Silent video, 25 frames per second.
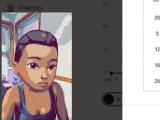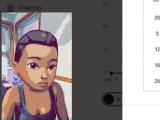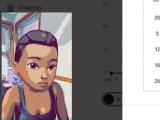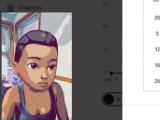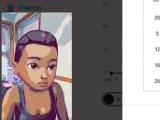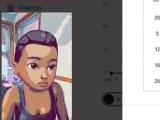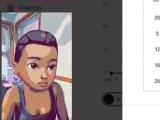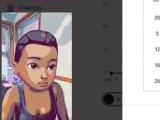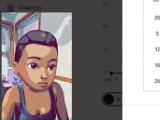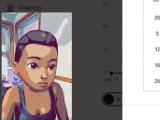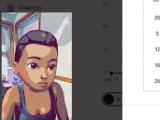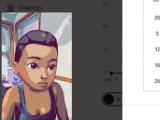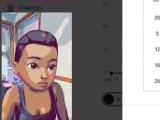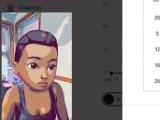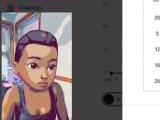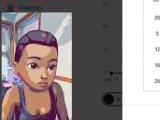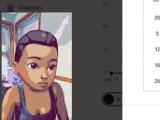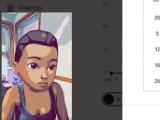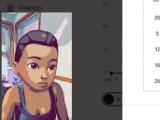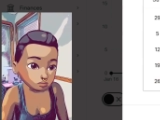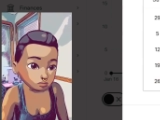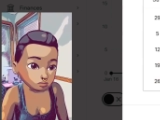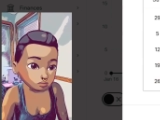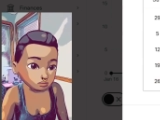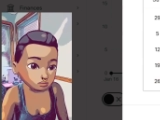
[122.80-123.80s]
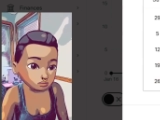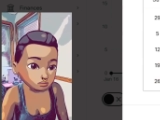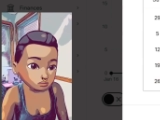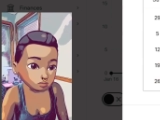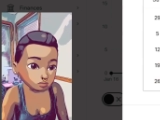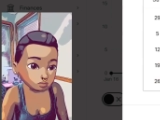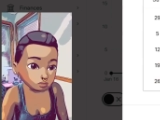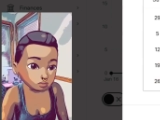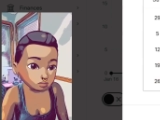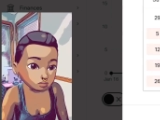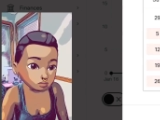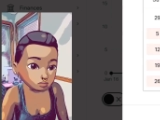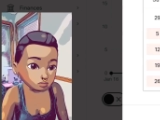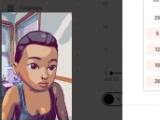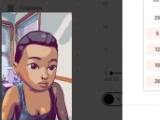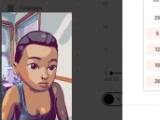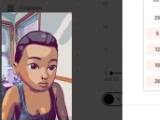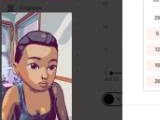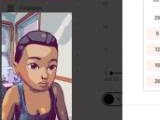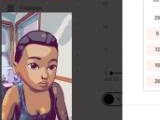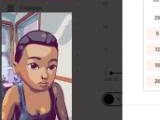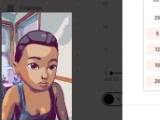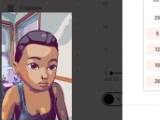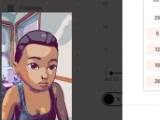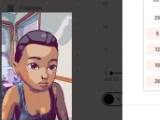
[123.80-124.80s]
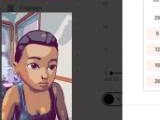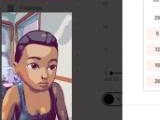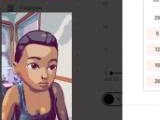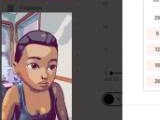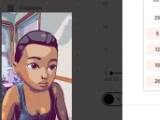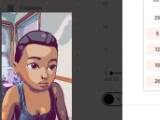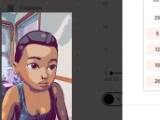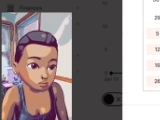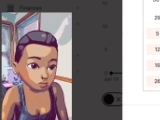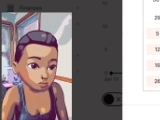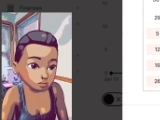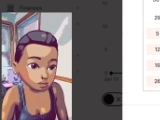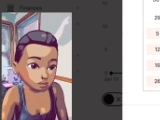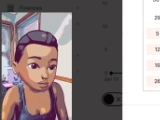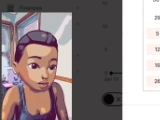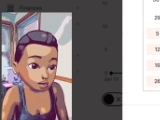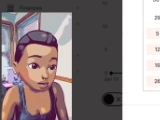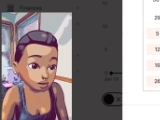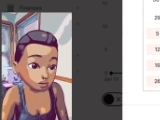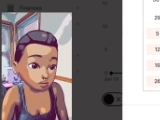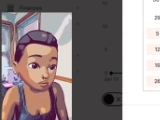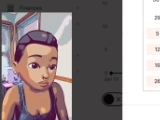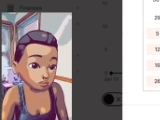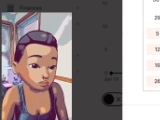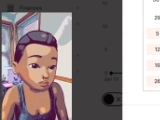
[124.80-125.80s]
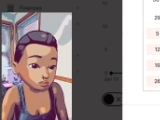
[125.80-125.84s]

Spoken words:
February 1st to the 28th.